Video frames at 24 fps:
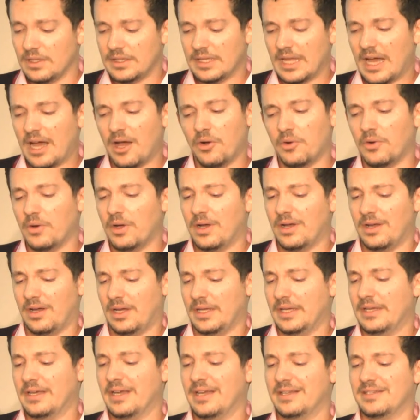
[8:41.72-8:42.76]
now,
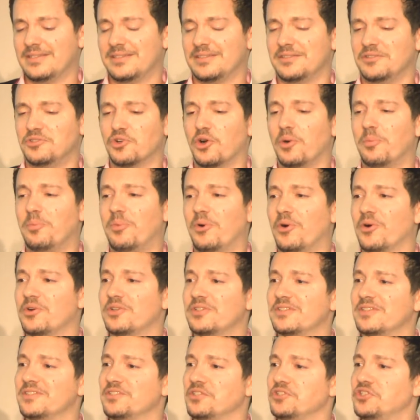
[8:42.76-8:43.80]
I guess,
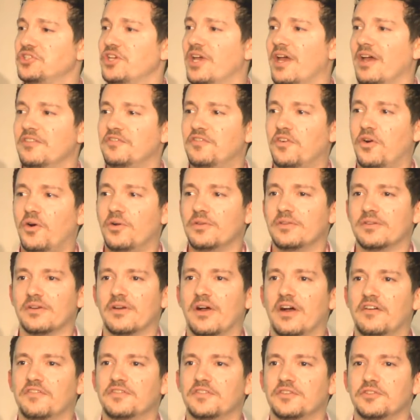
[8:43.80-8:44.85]
Dropbox shared folder
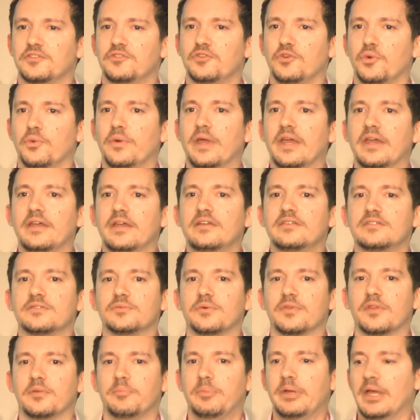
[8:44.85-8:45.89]
after 2 weeks
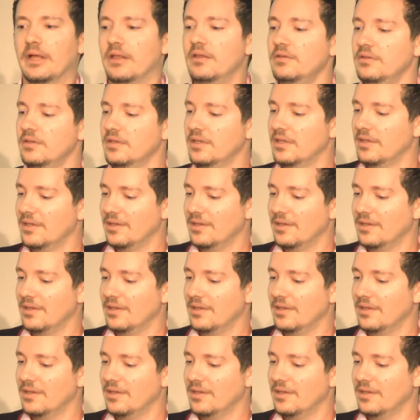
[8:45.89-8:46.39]
with a bill.